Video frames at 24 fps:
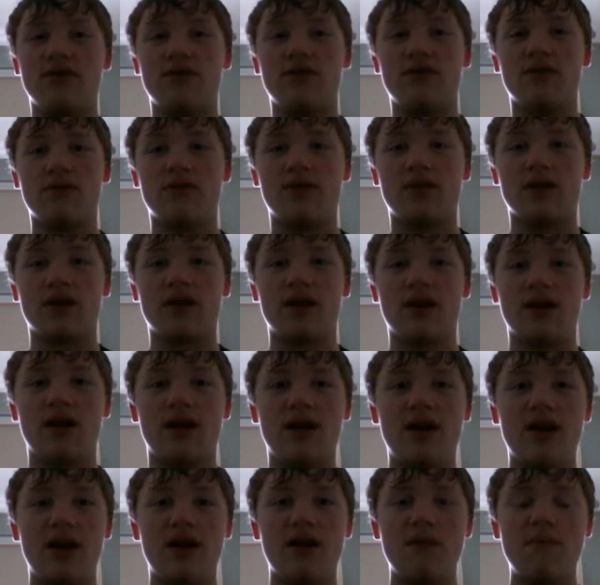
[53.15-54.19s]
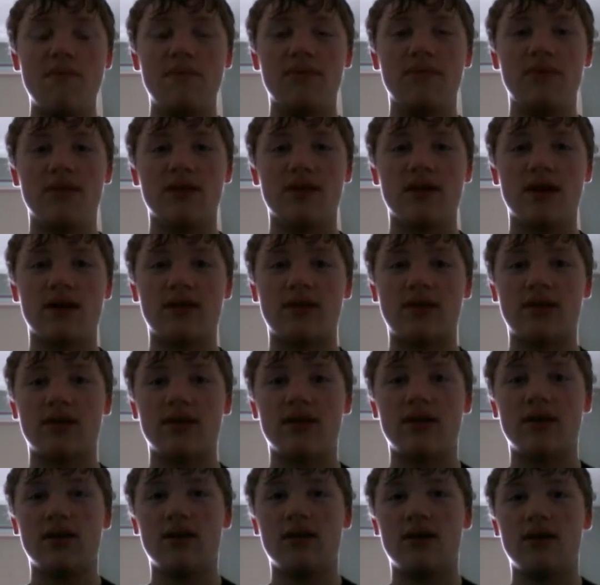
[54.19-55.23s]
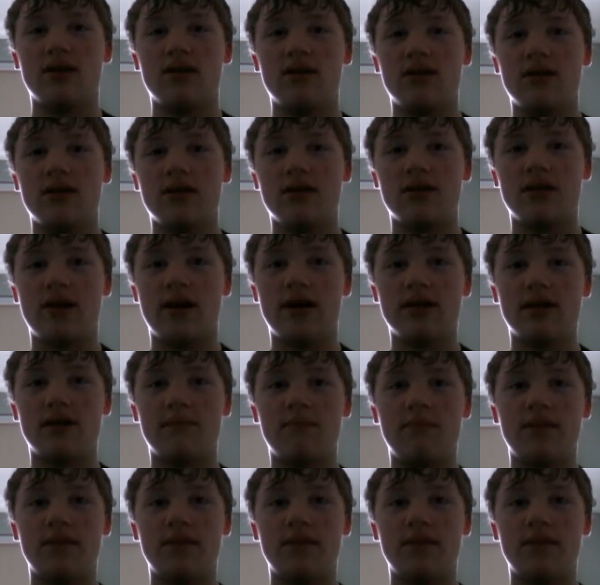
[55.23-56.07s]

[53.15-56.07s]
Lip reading: So to get him, you gotta